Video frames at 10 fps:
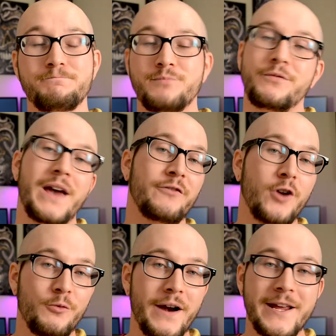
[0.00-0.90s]
If you haven't
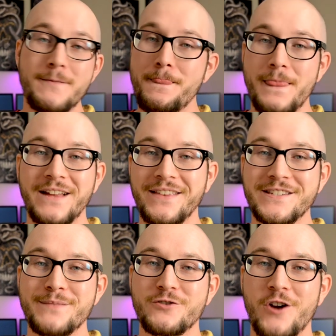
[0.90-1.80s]
already, hit that
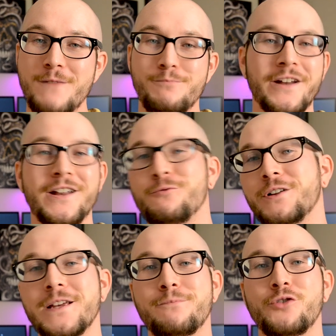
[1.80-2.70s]
subscribe button. I'd
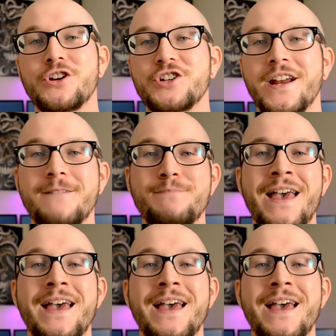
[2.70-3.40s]
really appreciate it.